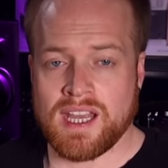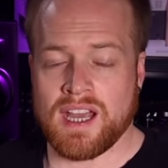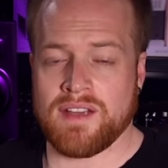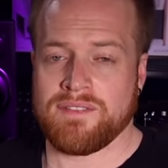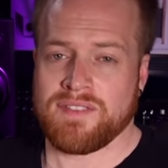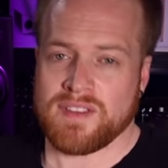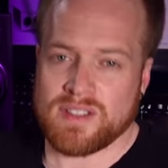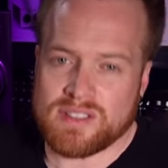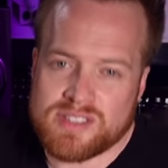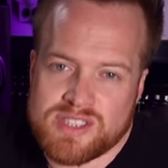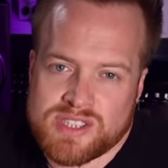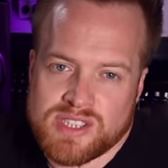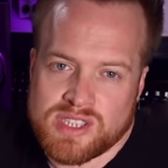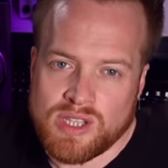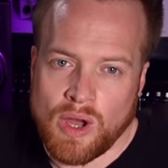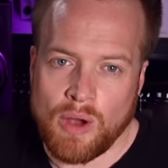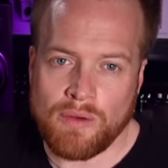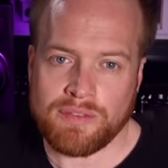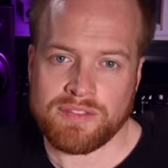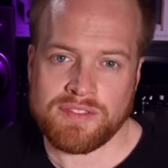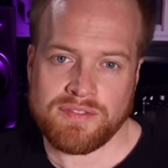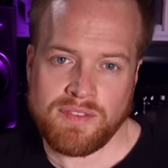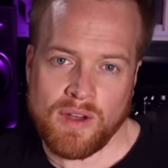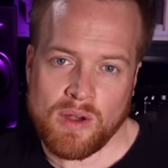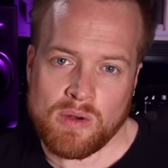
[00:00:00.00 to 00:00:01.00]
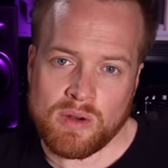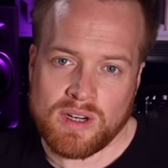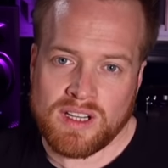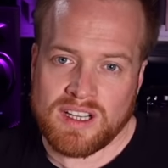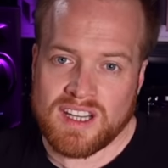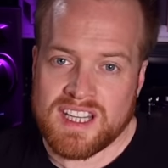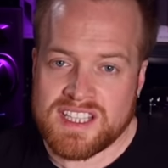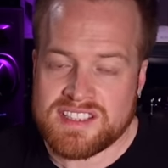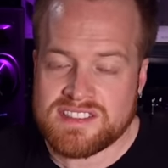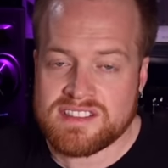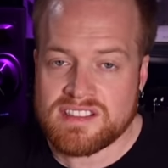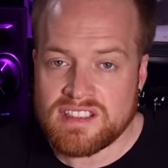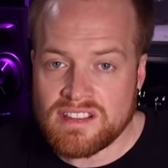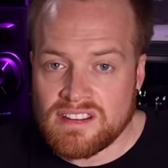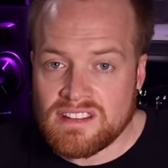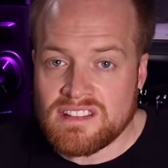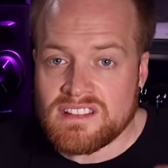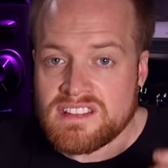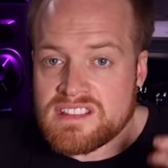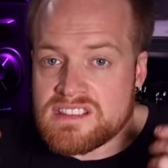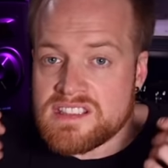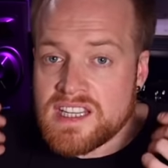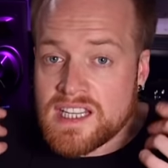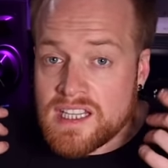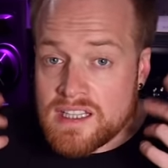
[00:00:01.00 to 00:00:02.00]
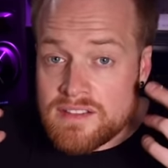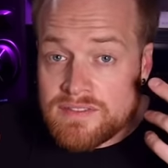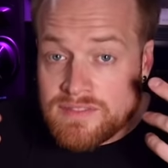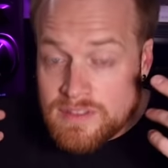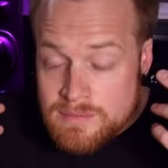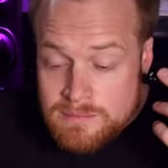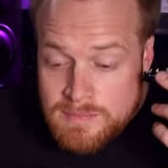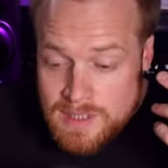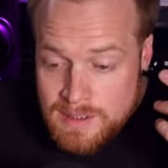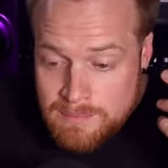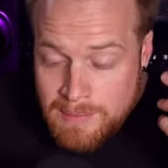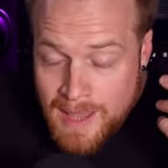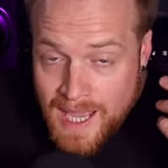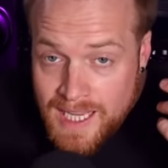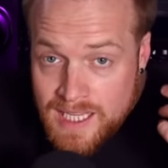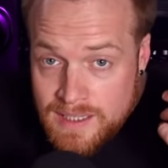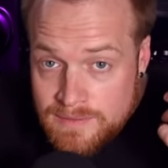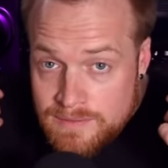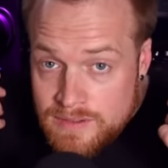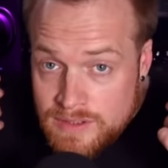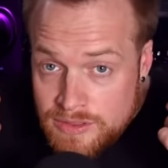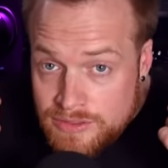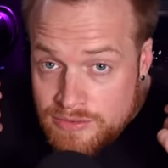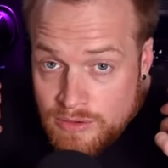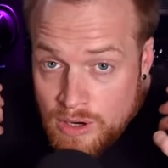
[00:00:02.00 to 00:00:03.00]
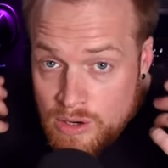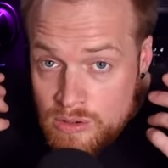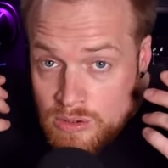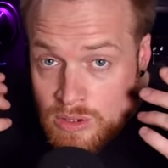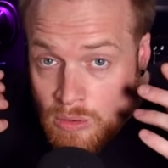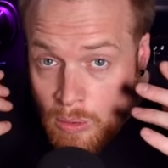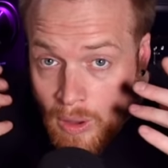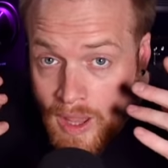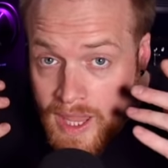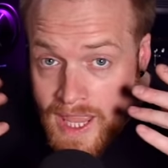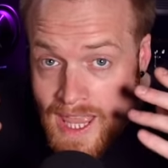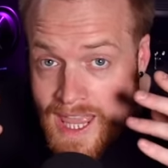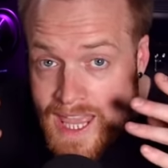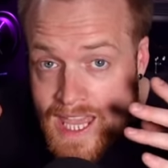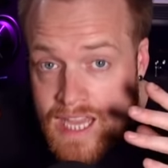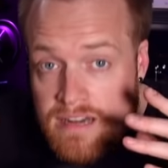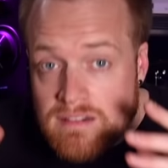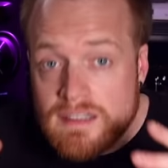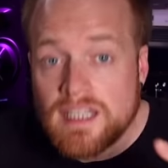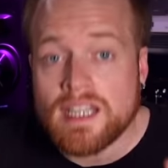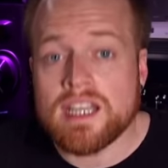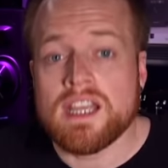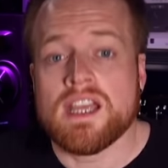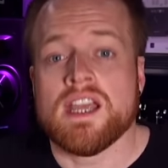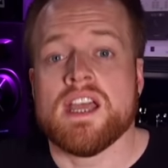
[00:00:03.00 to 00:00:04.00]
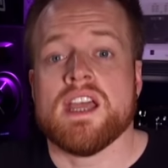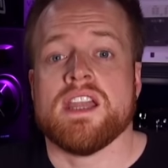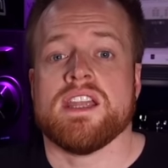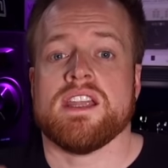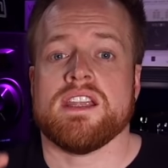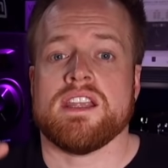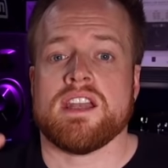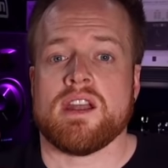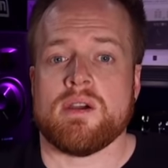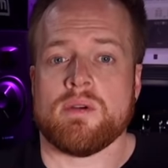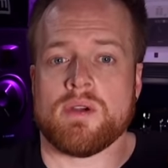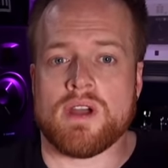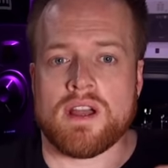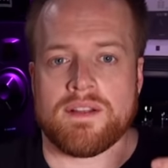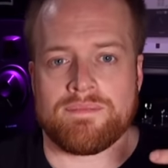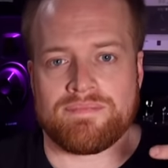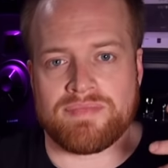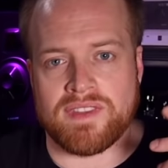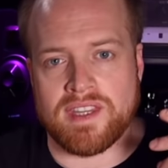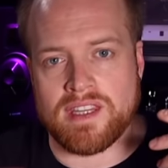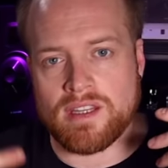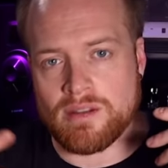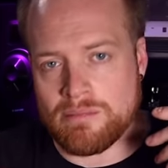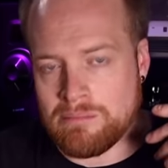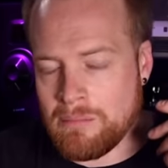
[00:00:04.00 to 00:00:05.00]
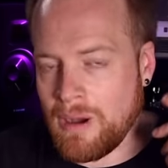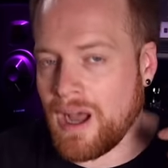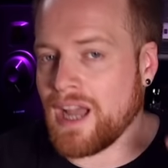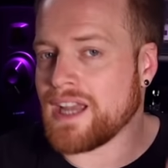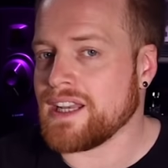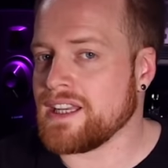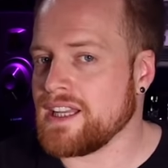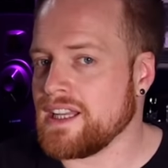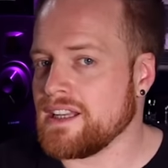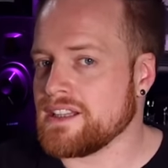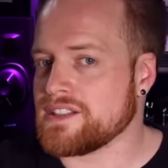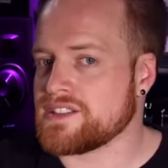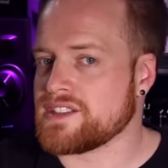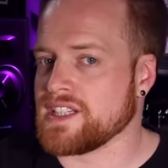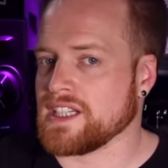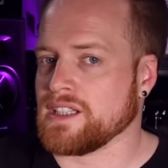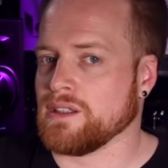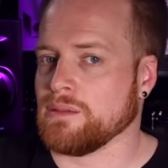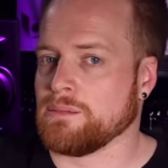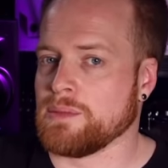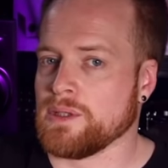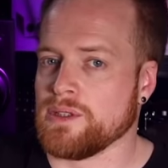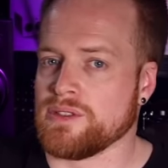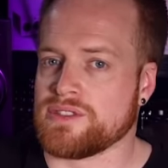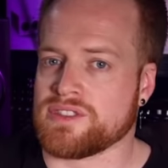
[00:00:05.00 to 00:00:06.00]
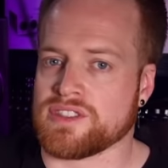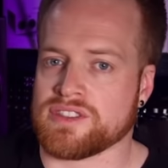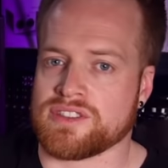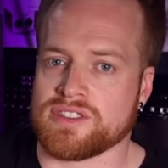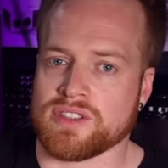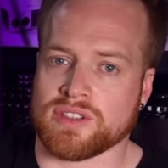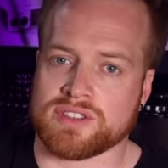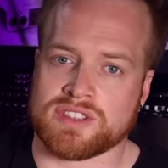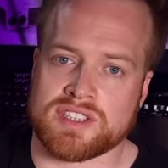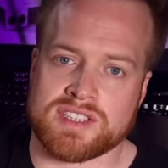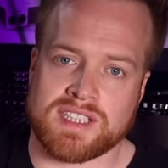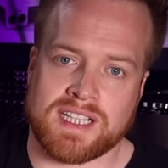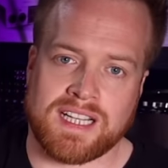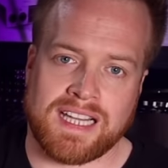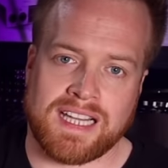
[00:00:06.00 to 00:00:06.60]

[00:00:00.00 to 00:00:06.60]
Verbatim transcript: if you're a soft vocalist and sing from the back of your throat quite airy, you know, you might need a signal booster such as a